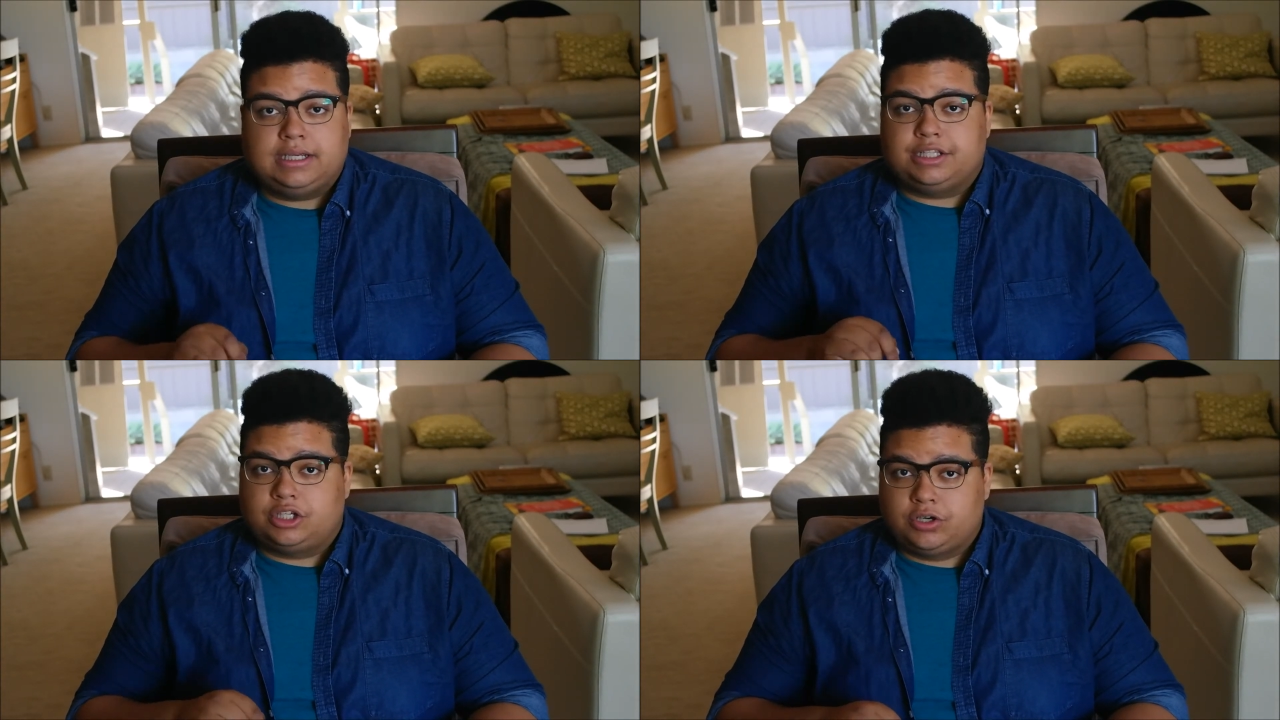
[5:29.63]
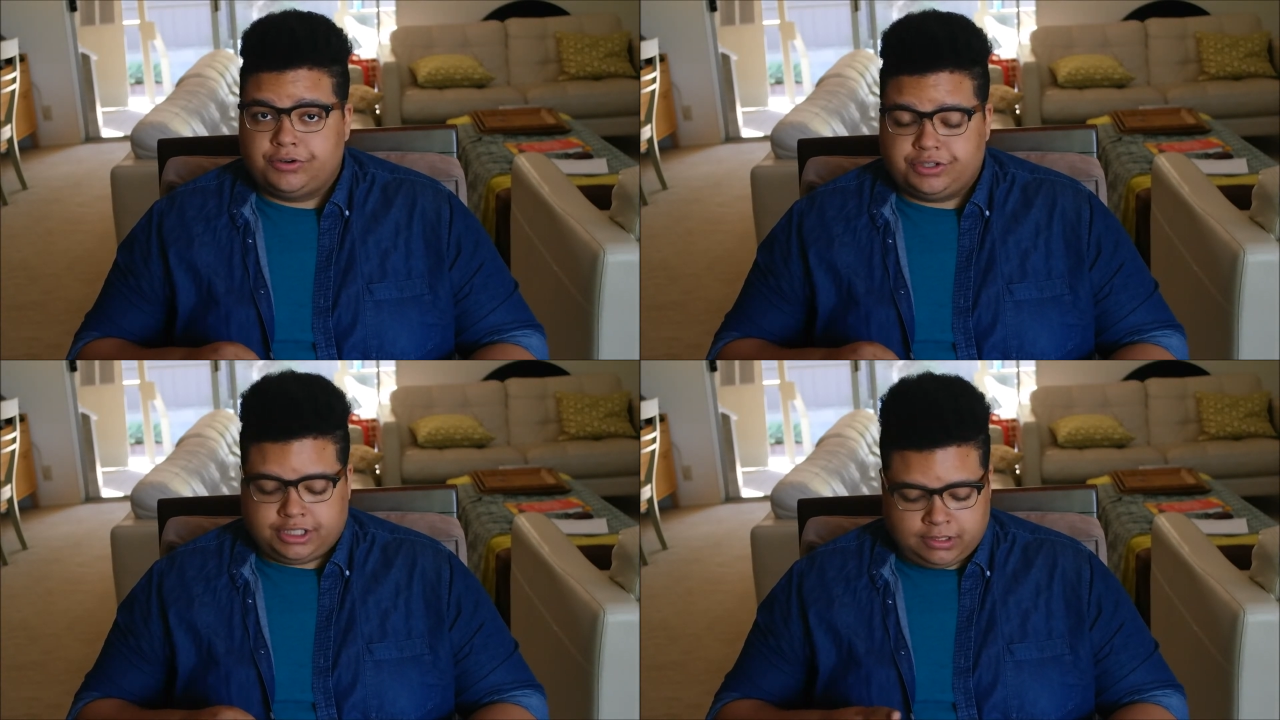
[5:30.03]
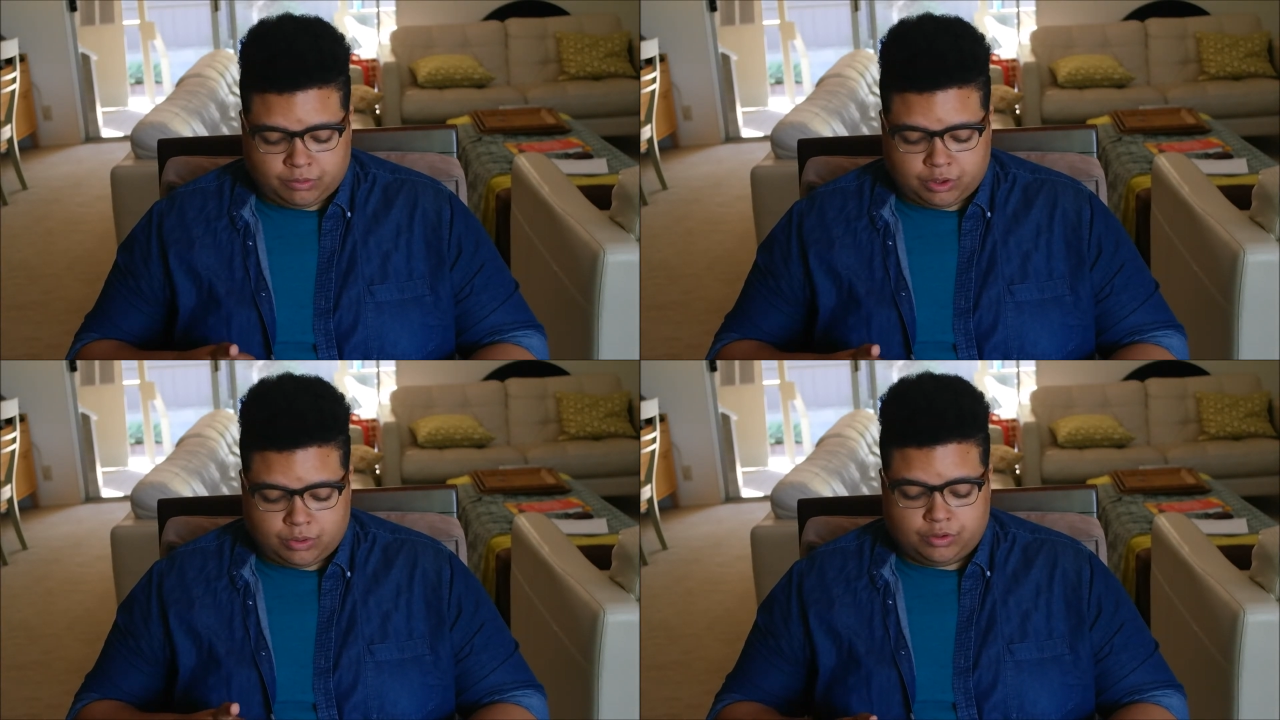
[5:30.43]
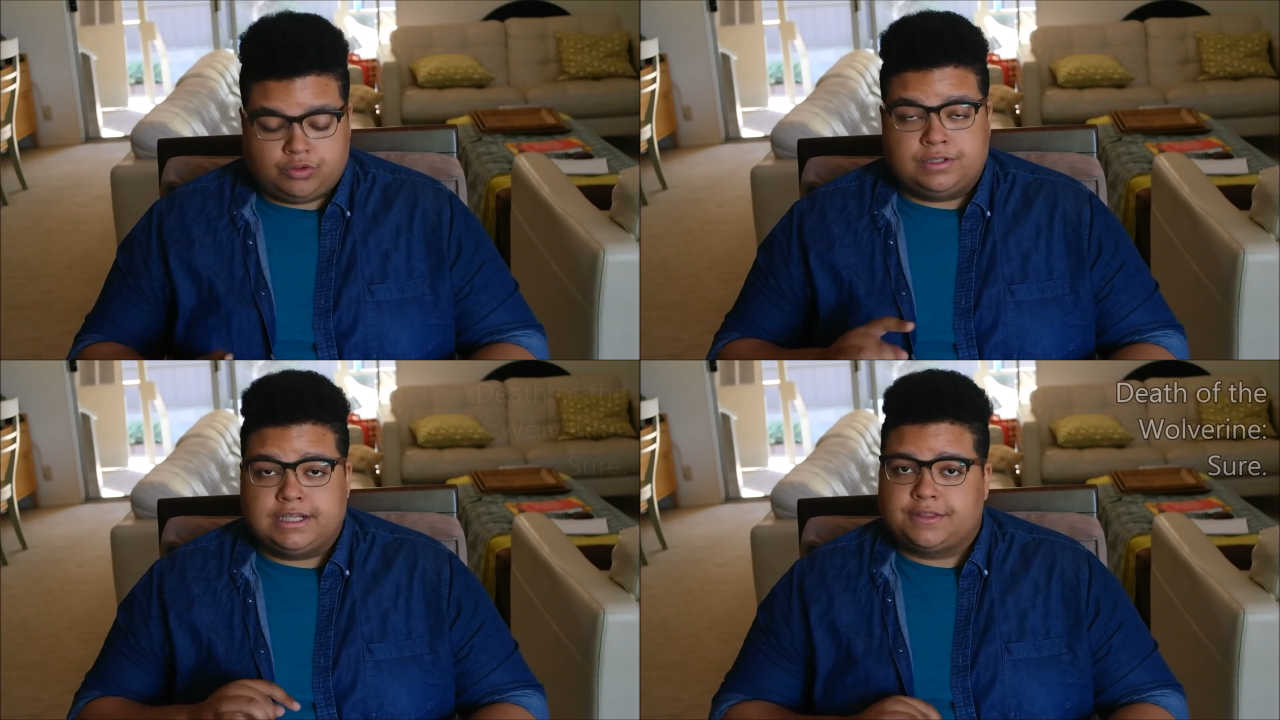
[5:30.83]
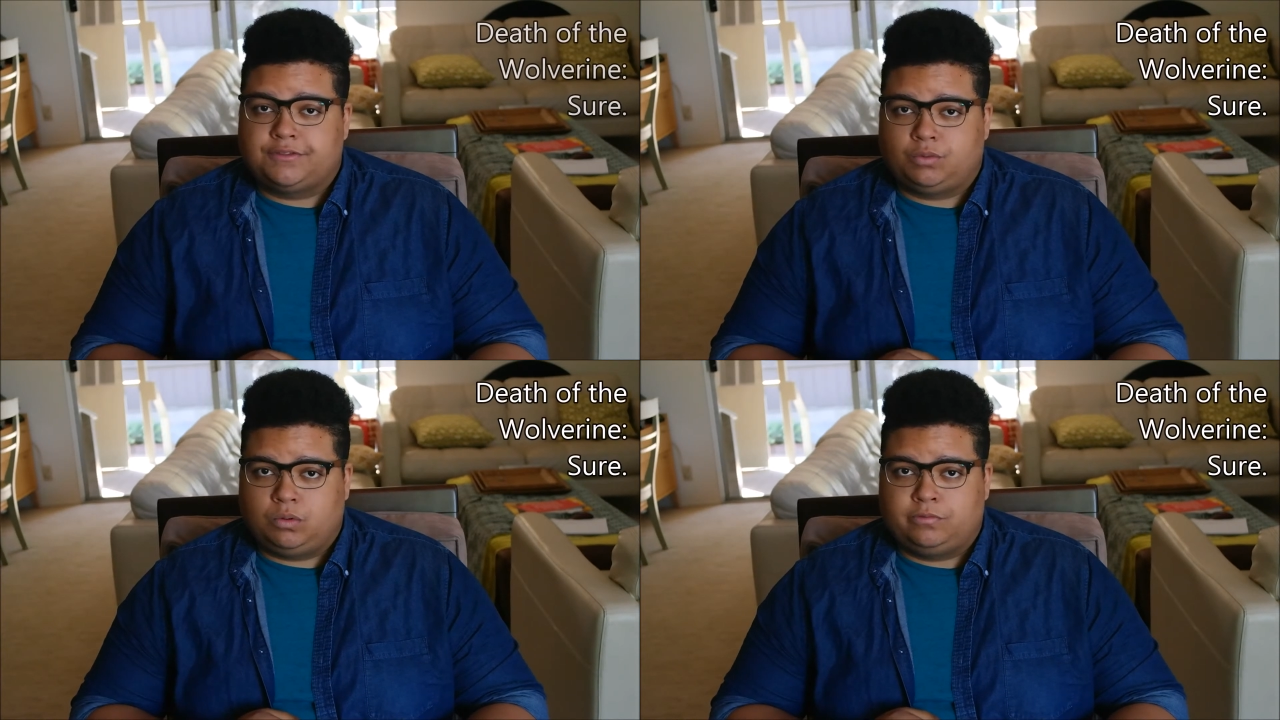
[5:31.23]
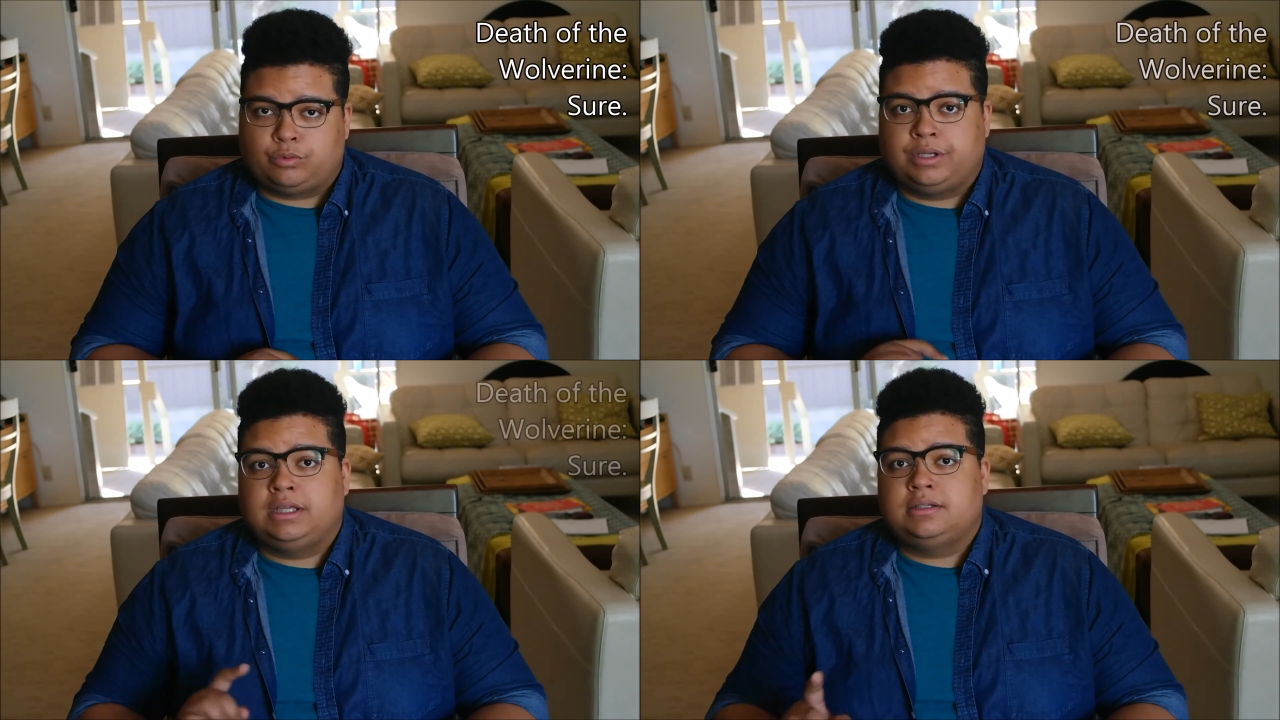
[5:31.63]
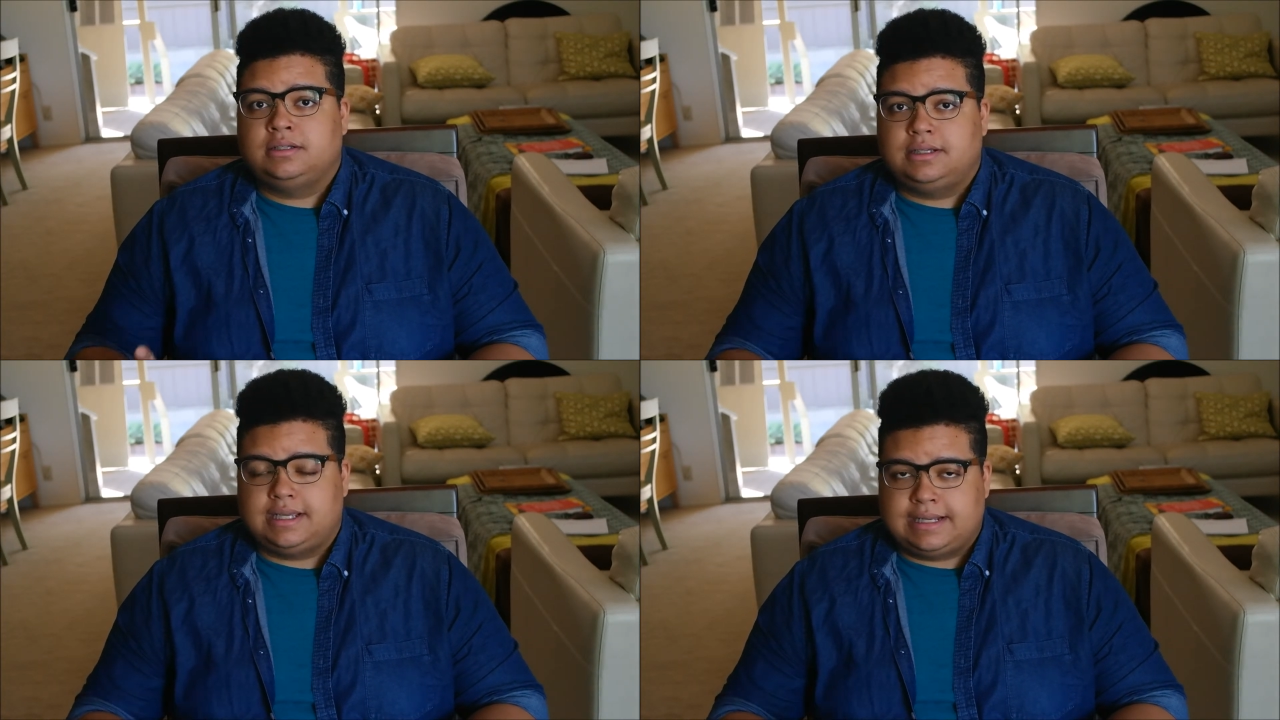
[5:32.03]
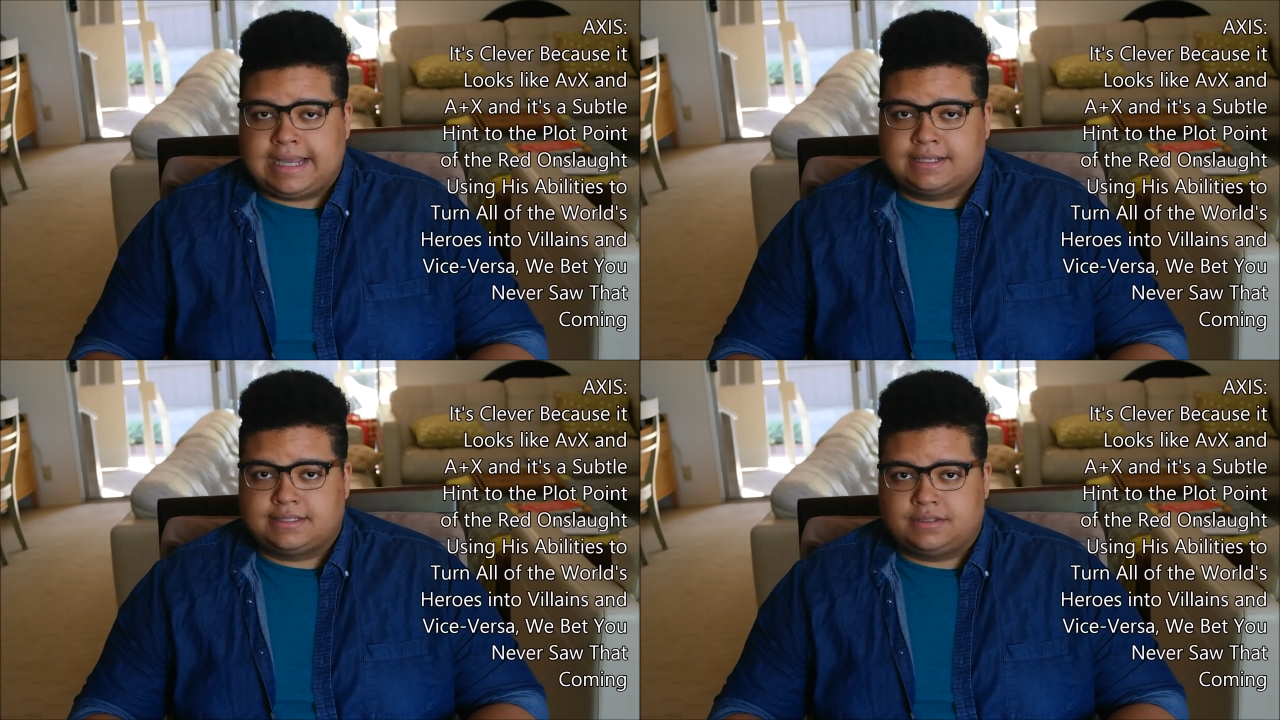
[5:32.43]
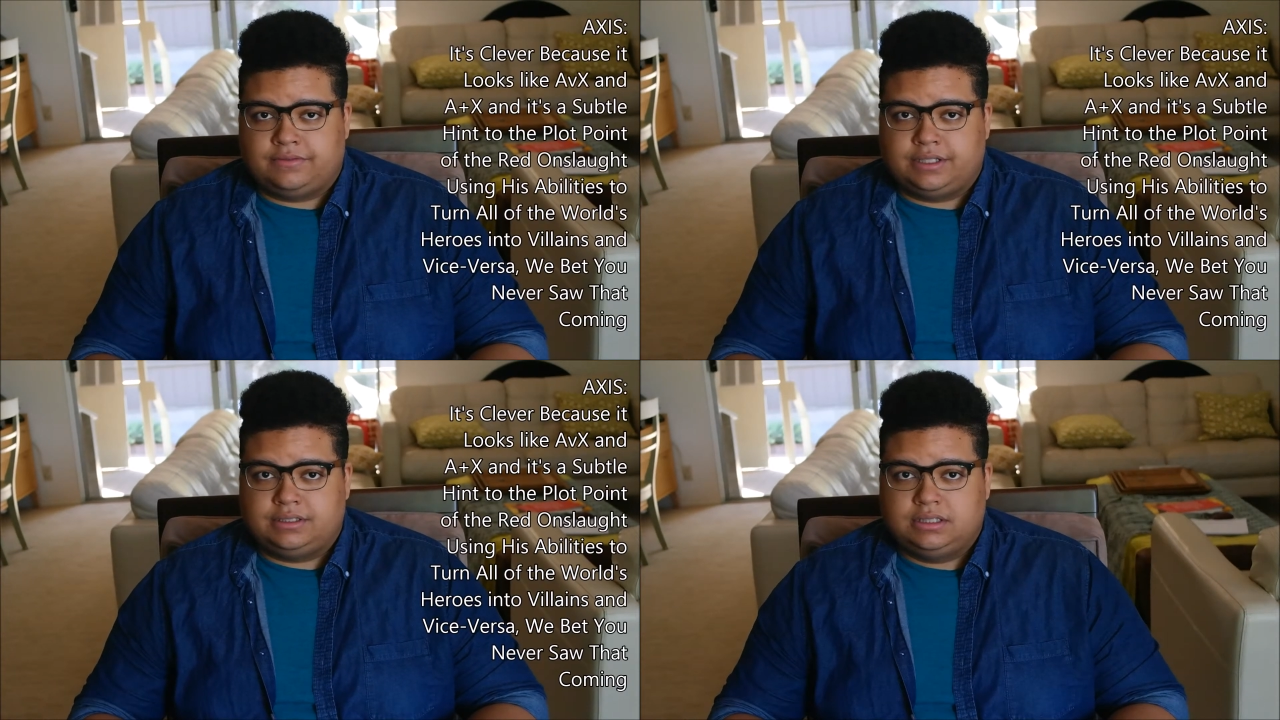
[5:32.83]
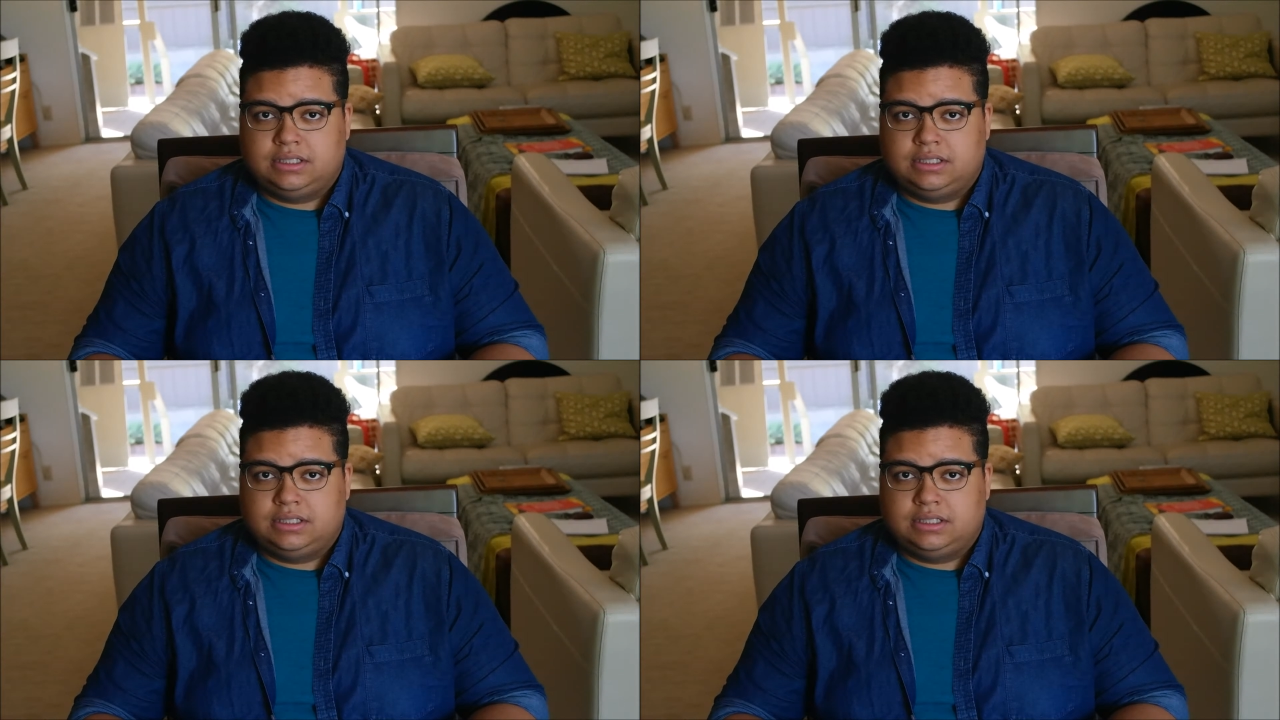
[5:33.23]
and then currently we're going through the Death of the Wolverine and Axis event.